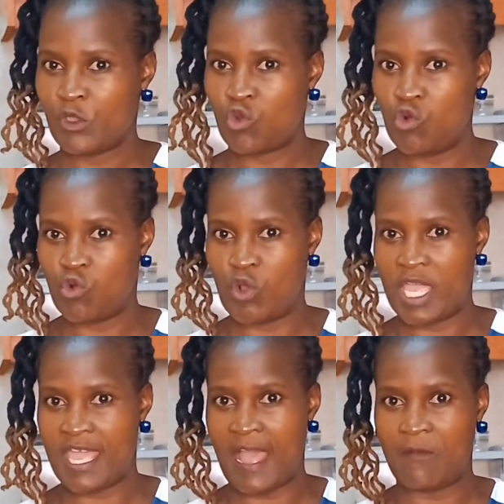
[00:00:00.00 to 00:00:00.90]
kuku
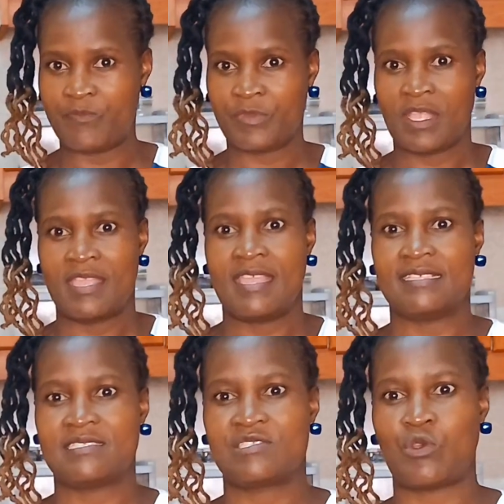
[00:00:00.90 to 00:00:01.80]
here
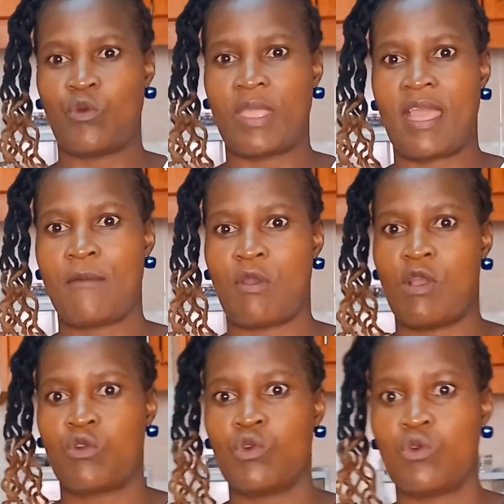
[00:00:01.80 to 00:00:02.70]
yes so we have
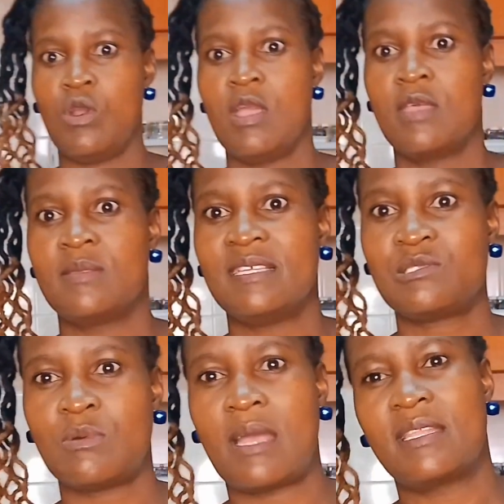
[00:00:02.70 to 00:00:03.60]
our kuku
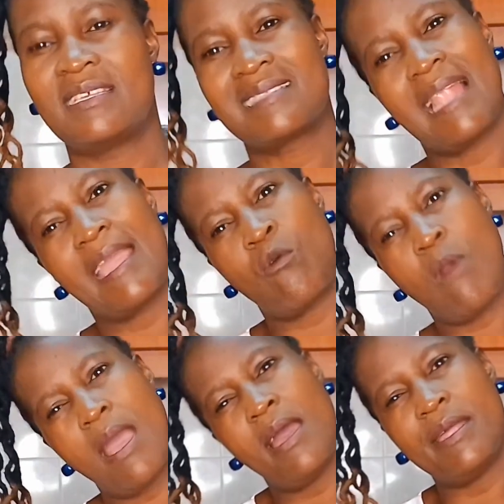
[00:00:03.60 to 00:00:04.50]
this one is like
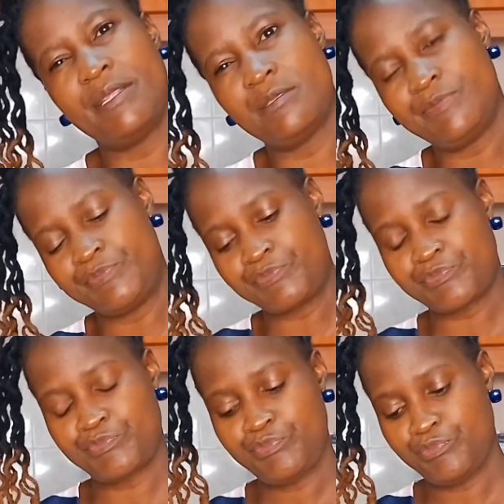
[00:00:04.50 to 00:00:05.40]
one
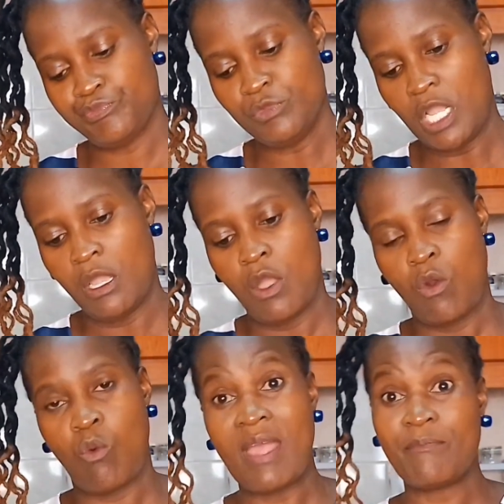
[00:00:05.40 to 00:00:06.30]

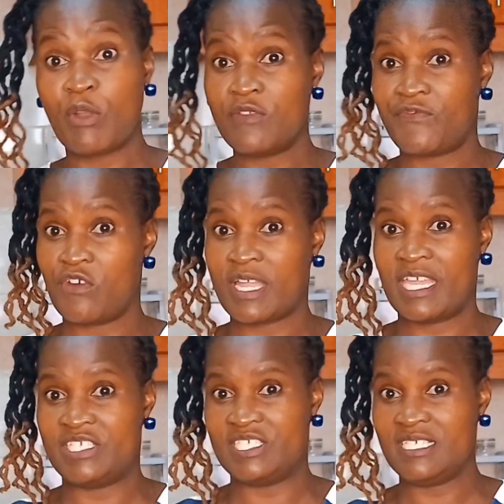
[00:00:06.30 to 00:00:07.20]
1.4
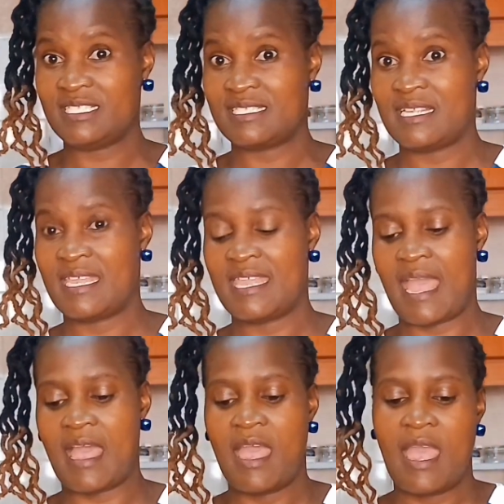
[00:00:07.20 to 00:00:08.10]
kgs
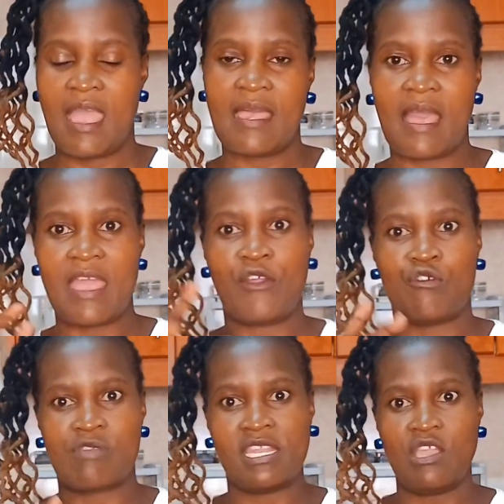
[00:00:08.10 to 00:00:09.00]
yeah i
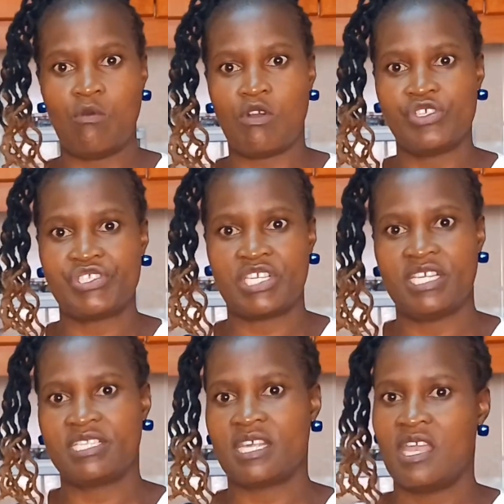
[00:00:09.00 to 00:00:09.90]
already washed
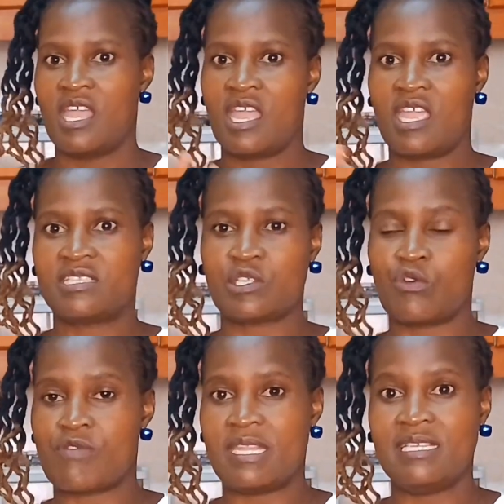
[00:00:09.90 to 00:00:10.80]
it it's
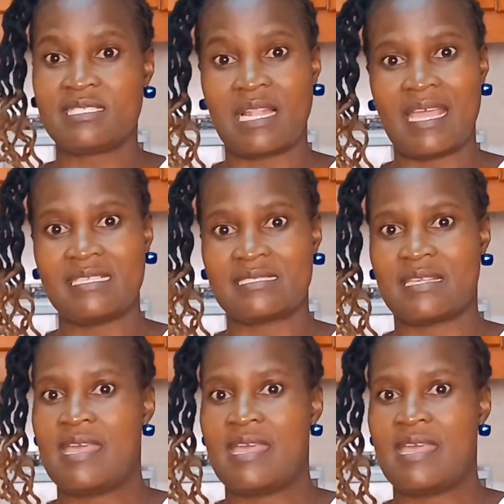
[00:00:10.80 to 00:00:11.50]
already sliced